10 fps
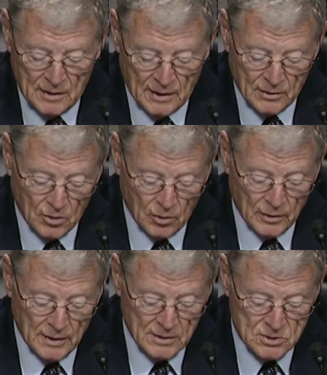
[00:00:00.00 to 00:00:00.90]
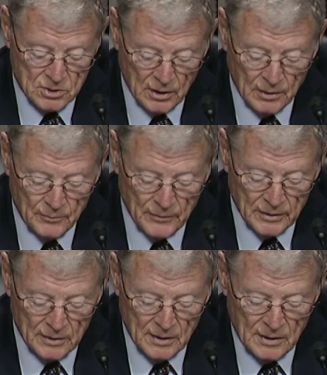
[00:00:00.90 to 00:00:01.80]
I call it a slump,
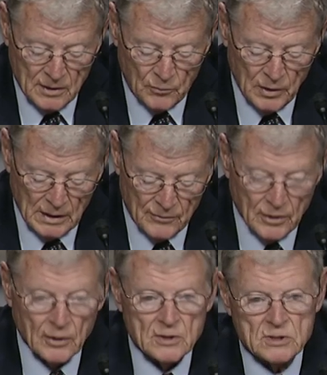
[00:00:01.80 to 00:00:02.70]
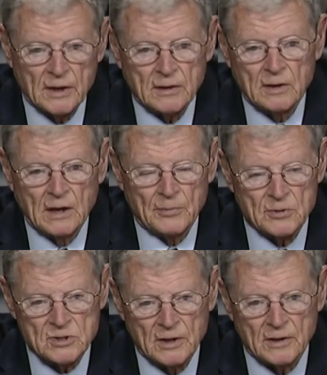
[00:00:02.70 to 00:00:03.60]
but we have areas like
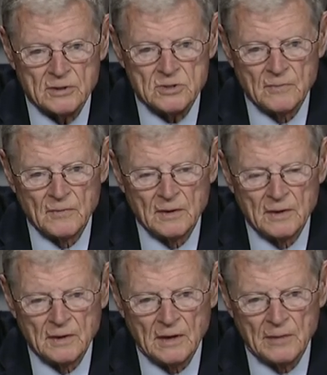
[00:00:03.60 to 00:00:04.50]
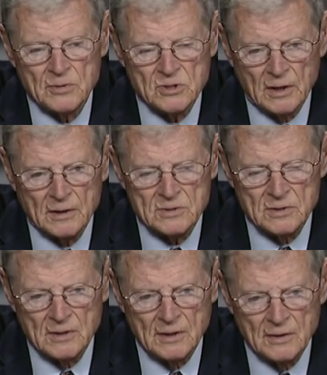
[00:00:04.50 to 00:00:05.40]
hypersonics. Hypersonics,
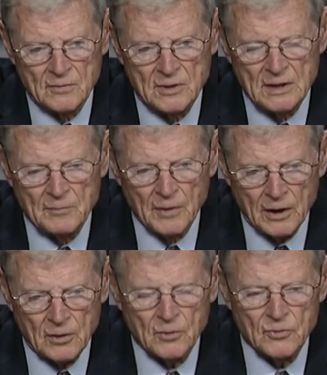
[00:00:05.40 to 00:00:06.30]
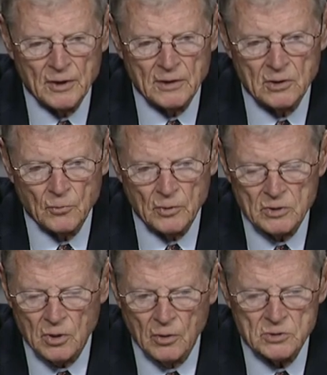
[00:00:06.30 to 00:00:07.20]
the modern thing that
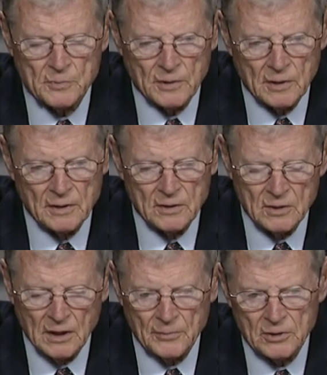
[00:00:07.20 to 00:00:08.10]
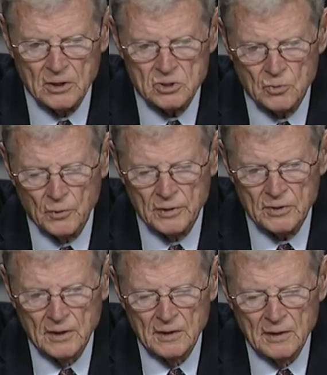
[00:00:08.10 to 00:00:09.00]
we're all in competition
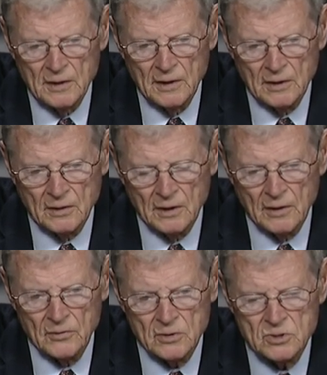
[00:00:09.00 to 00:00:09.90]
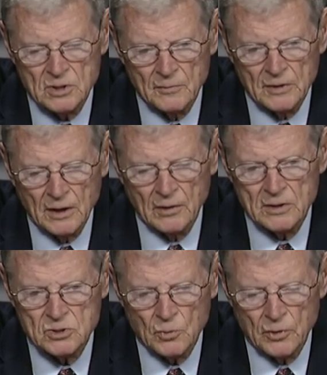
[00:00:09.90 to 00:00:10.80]
with. And there's some doubt
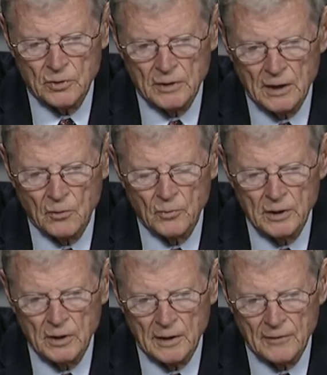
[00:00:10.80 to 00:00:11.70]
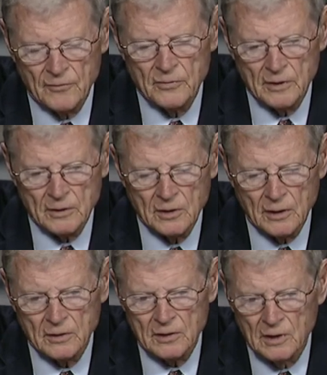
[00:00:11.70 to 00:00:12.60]
as to whether or not we have
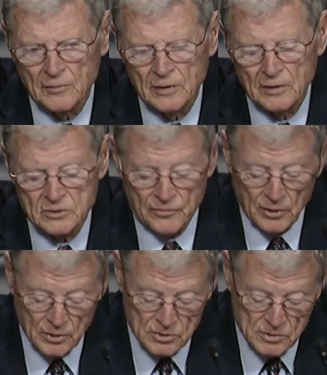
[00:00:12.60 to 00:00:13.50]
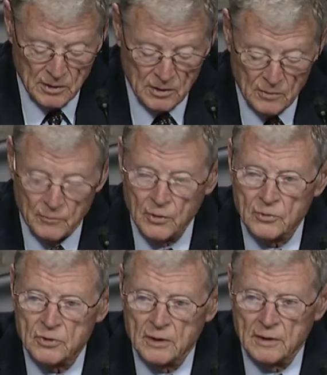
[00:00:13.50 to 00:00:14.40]
come as far as
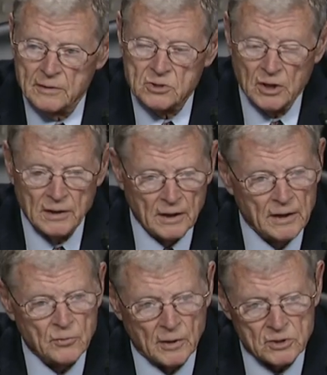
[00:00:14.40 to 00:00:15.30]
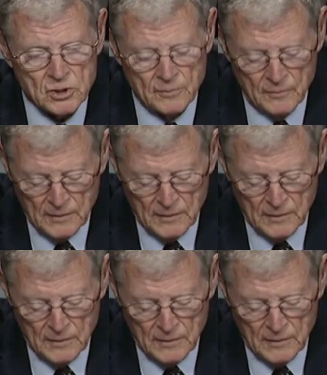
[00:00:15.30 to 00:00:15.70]
both China and Russia.